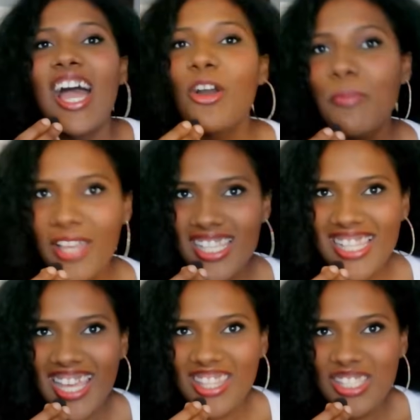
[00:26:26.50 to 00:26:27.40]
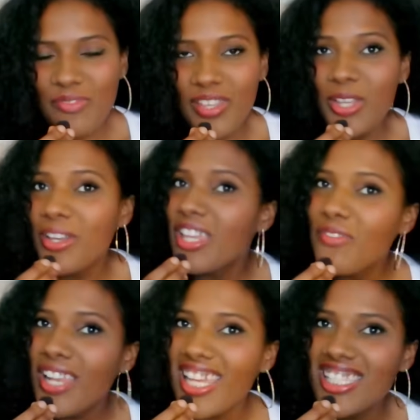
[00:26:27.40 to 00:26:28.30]
I hope you guys liked this video. If
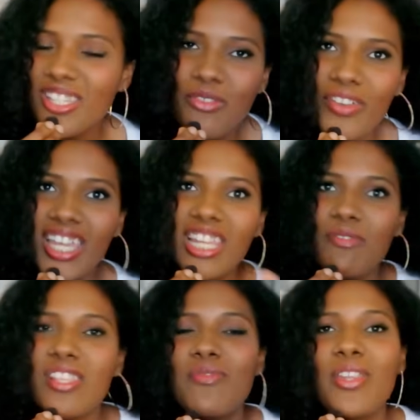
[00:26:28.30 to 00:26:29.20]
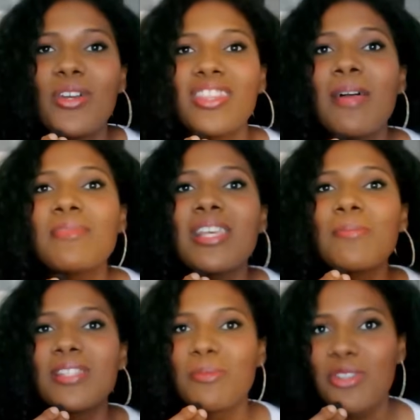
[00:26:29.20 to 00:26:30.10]
you liked it, don't forget to give this video a thumbs up,
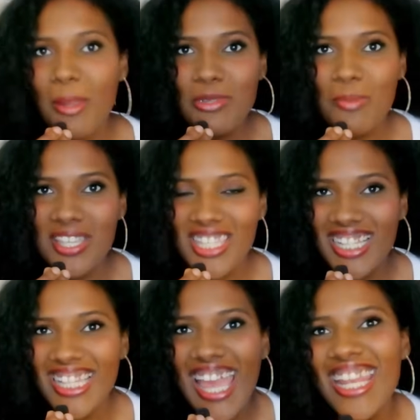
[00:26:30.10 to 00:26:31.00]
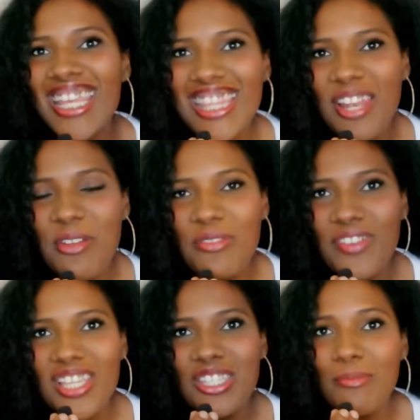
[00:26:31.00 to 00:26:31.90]
subscribe to my channel, and hit that
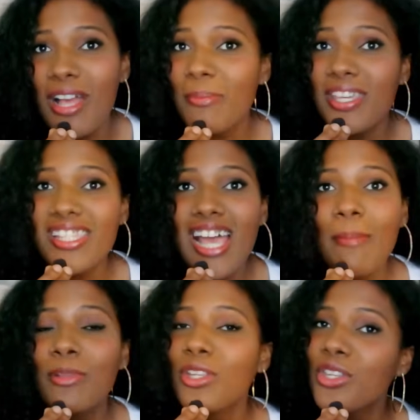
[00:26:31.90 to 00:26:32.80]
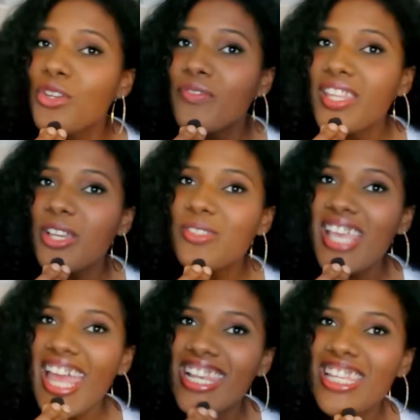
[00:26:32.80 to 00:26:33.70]
notification bell because I upload new videos
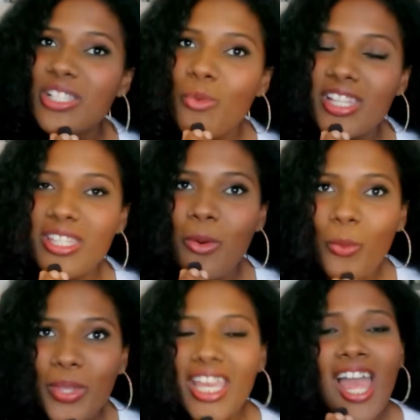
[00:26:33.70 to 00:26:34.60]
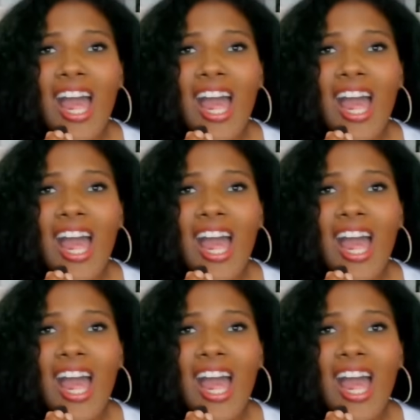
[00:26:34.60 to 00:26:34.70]
at least once a week.